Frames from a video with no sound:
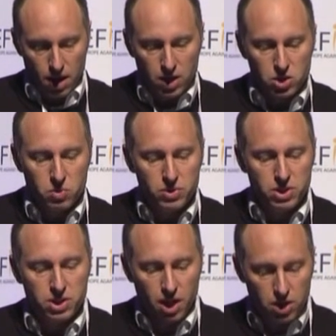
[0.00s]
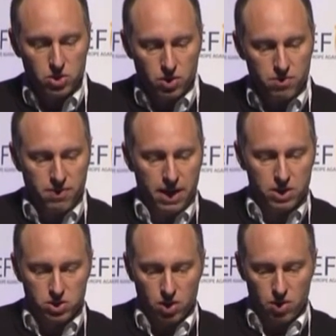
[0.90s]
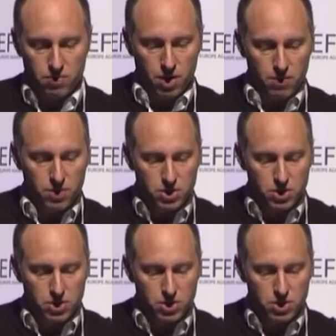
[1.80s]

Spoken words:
I just want to touch on the fact of